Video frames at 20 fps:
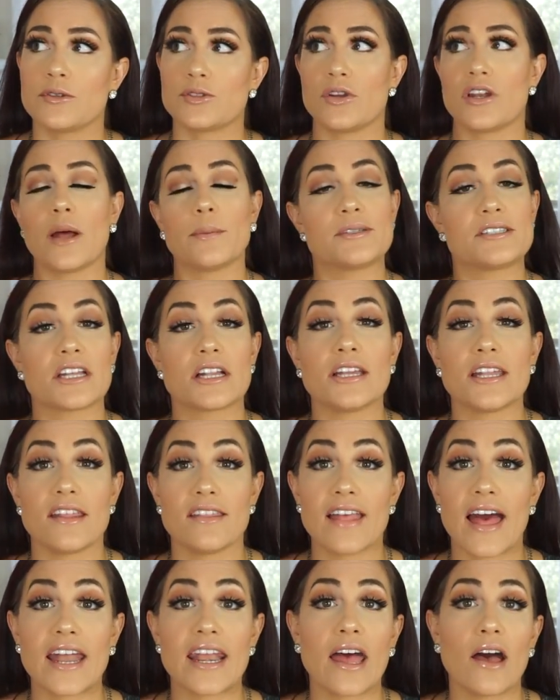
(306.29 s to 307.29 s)
so it helps to
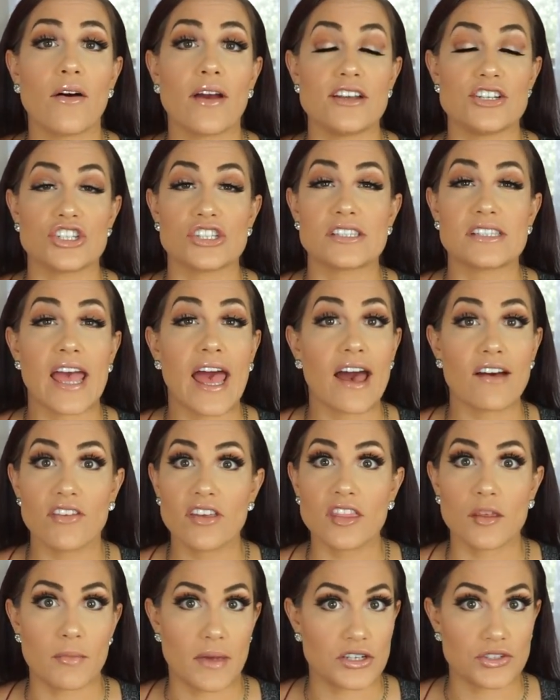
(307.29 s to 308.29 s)
clean that out and just
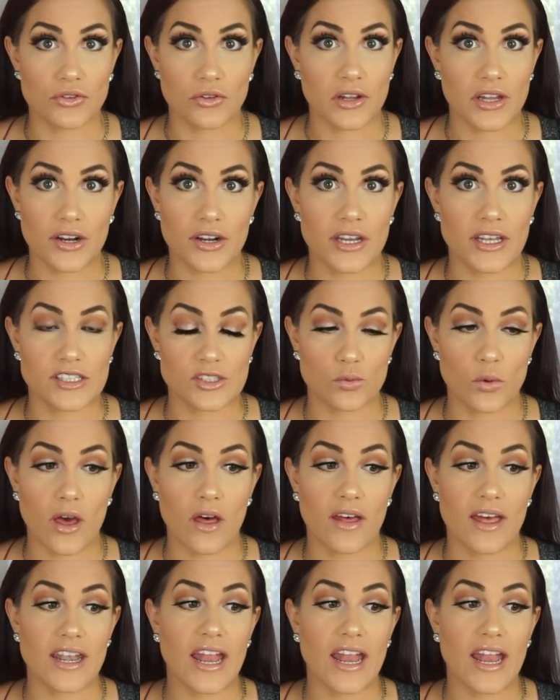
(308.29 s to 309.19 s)
having the mental clarity as well.